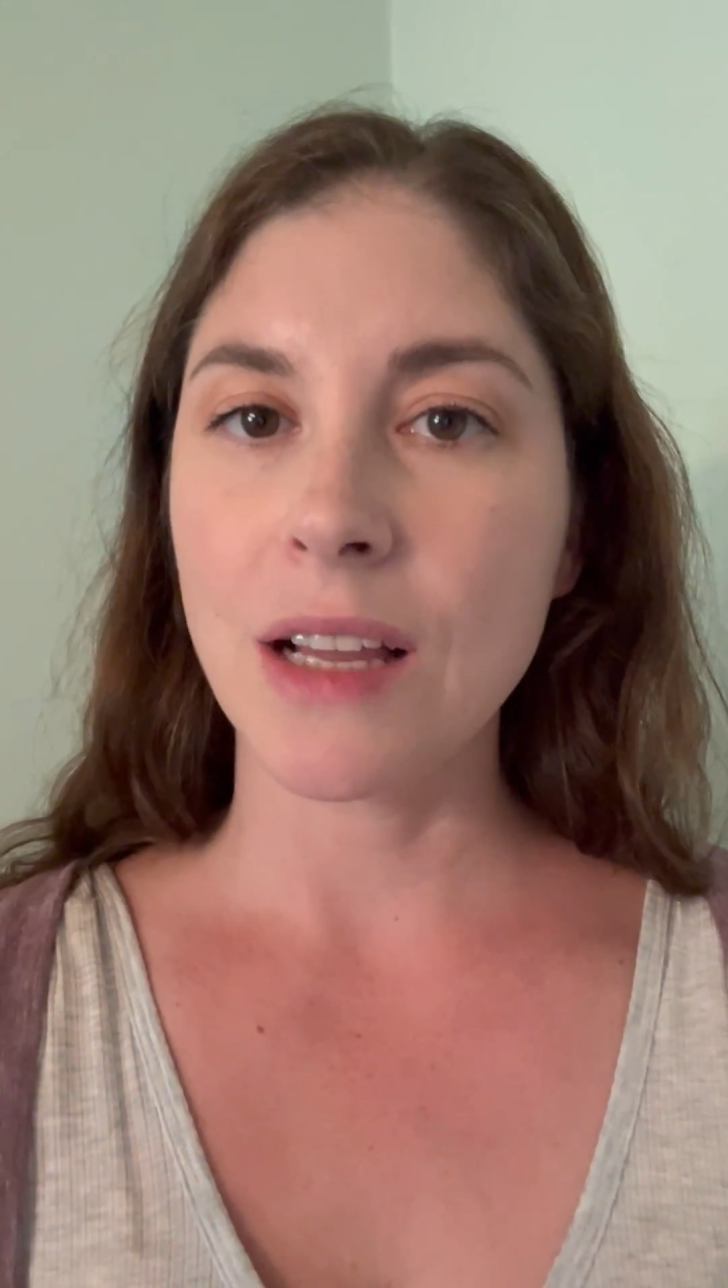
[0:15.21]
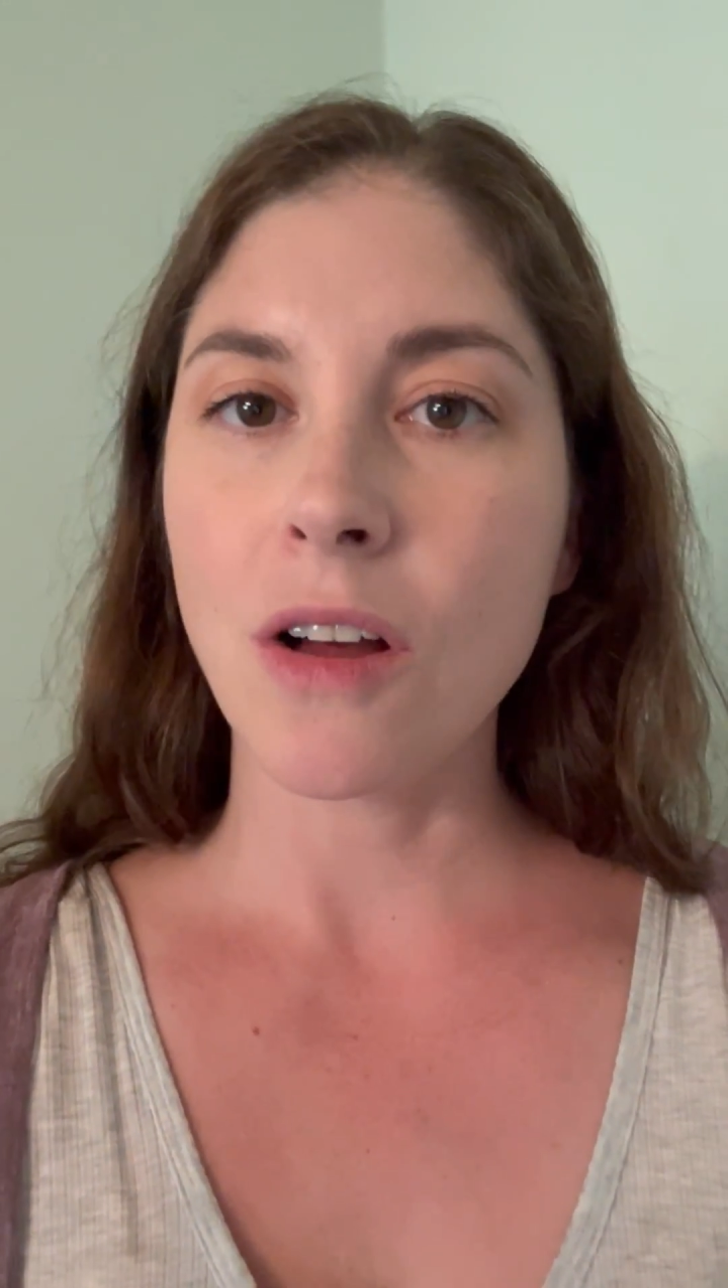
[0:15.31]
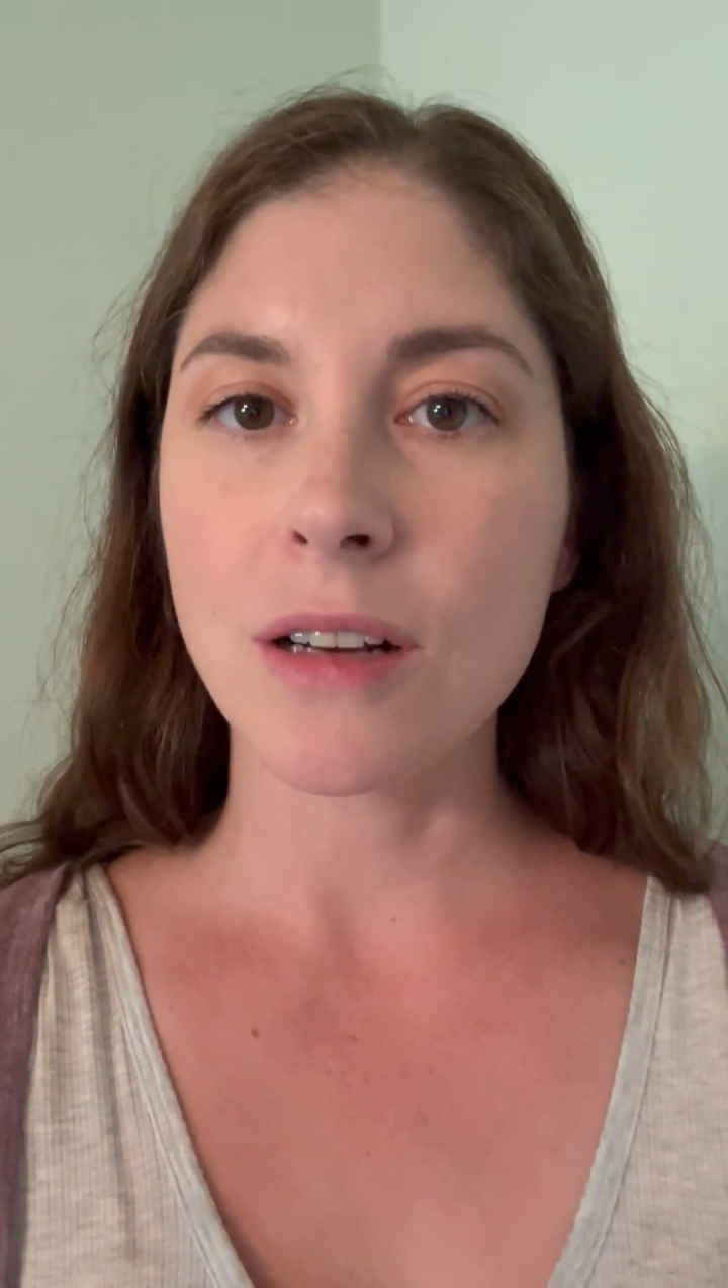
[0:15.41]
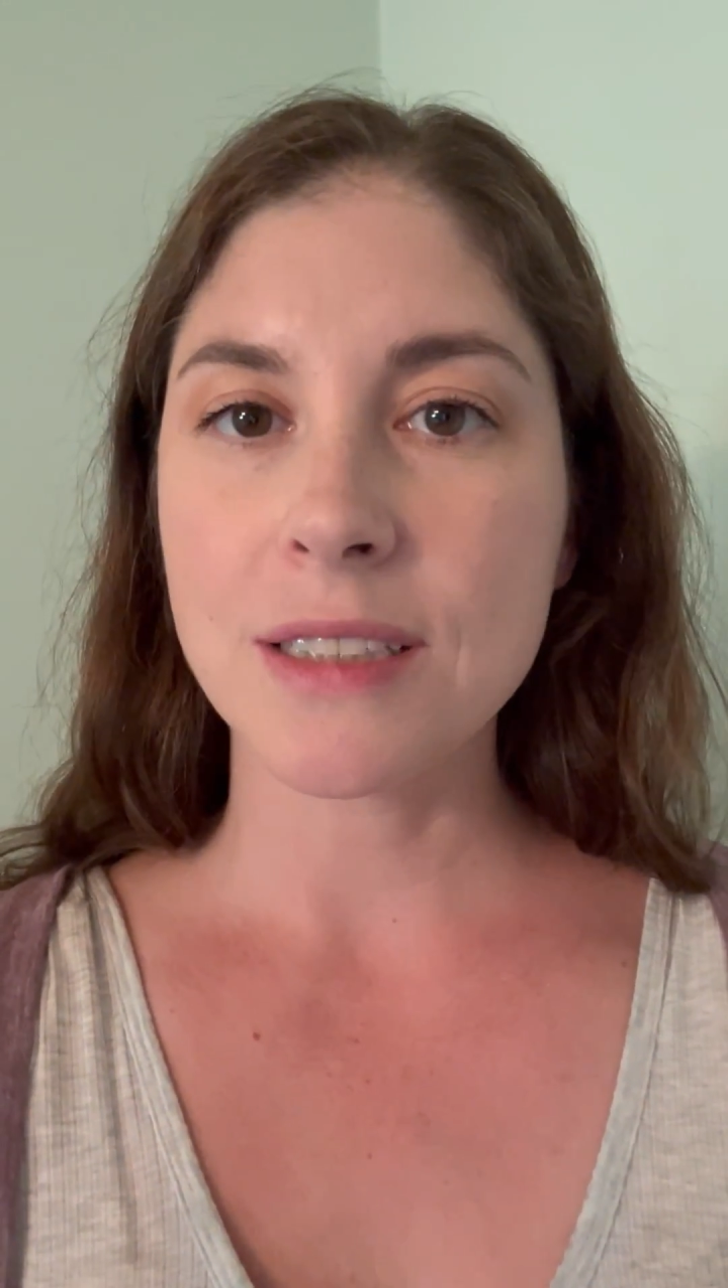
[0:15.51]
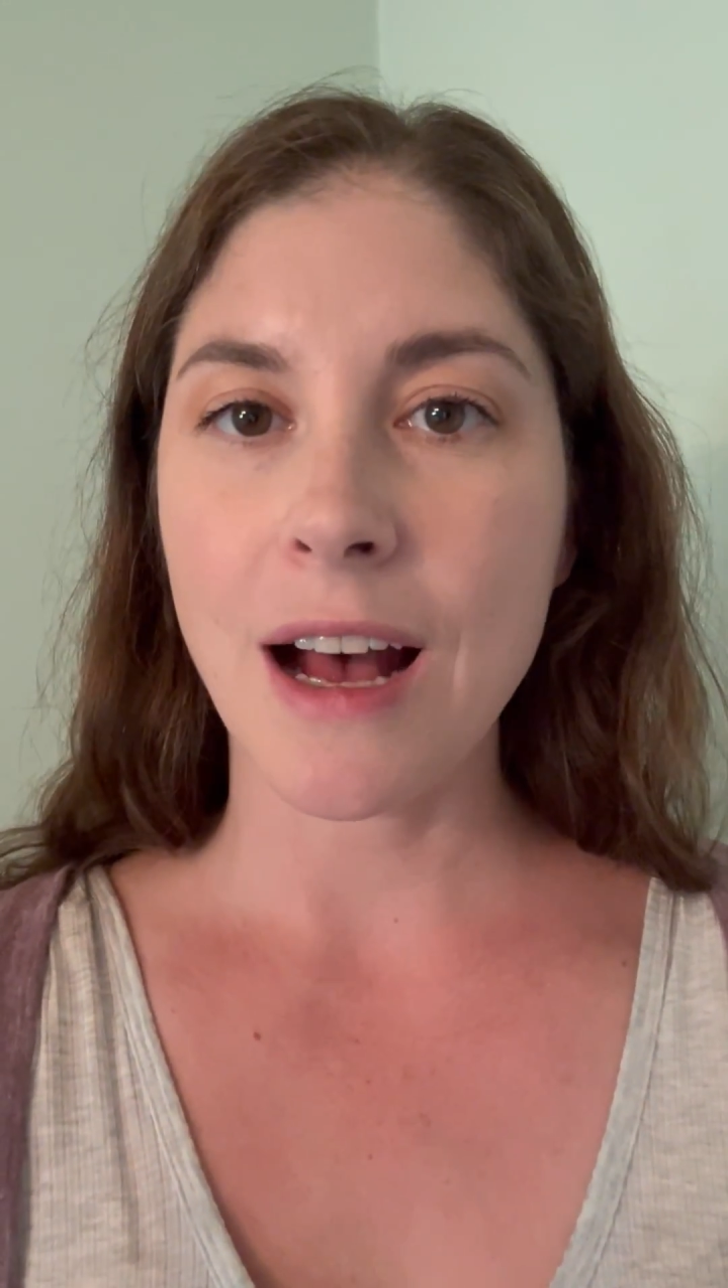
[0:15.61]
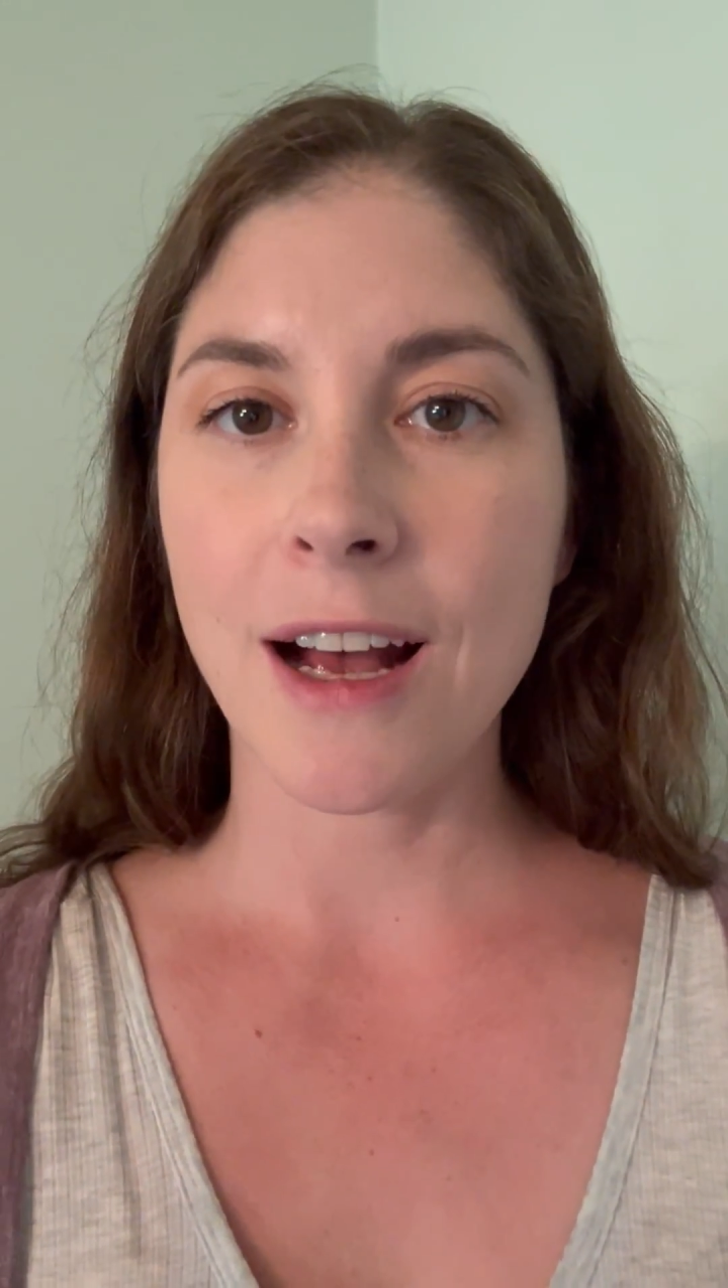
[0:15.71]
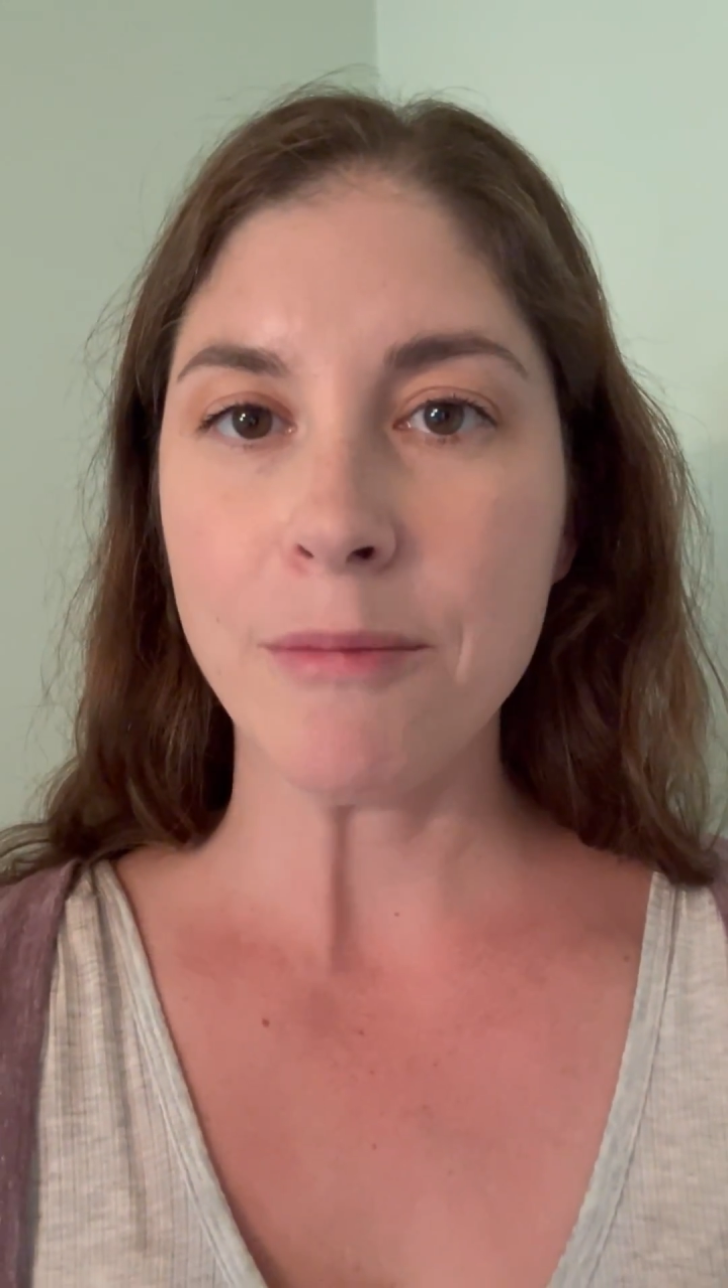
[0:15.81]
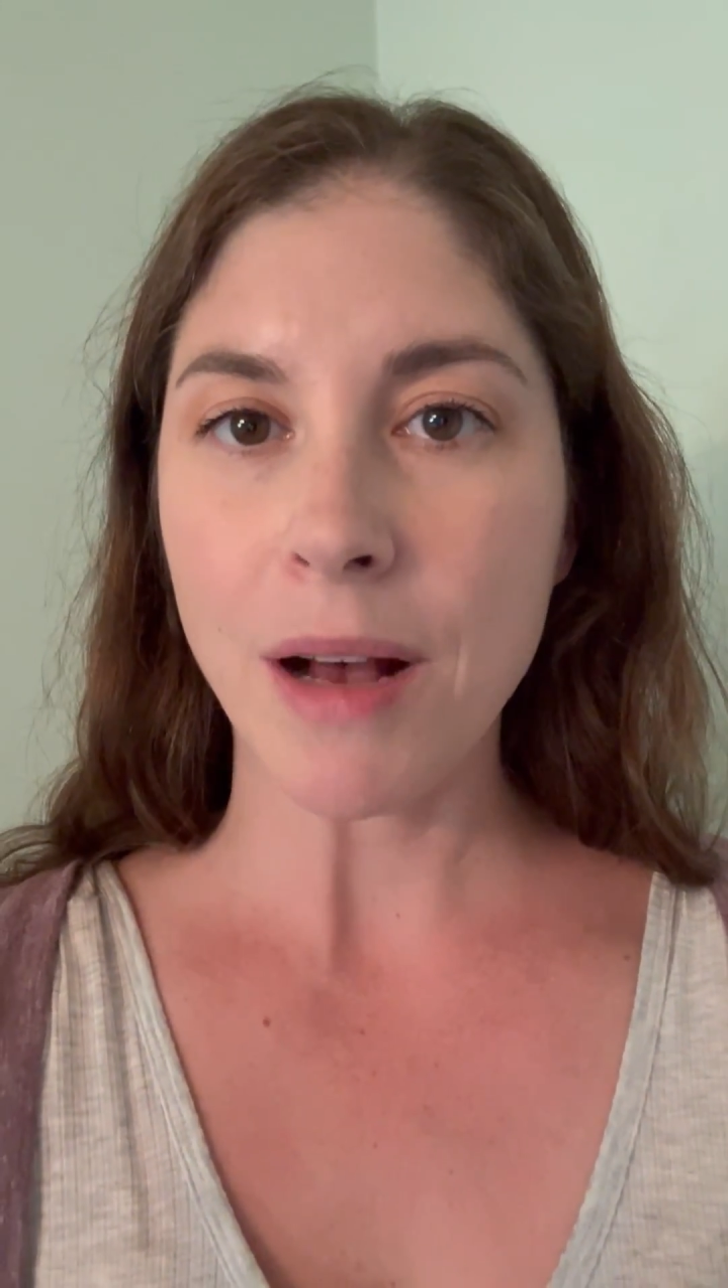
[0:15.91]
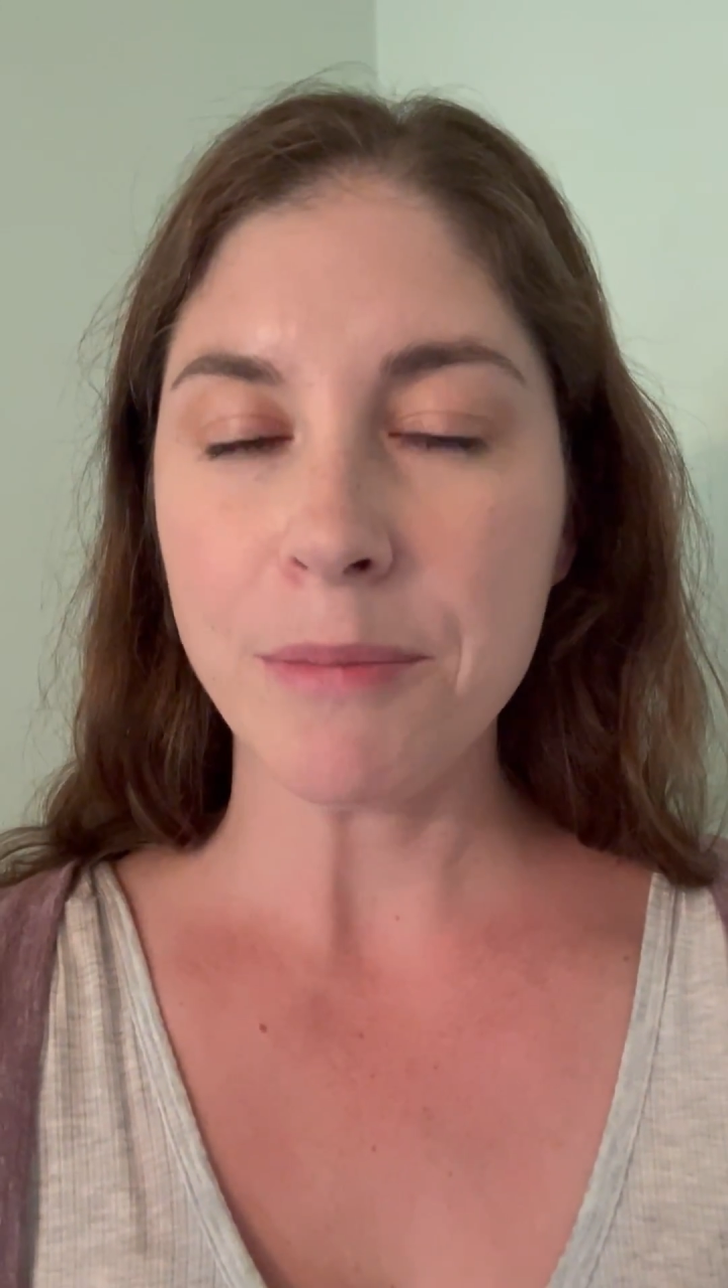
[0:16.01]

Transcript: long time,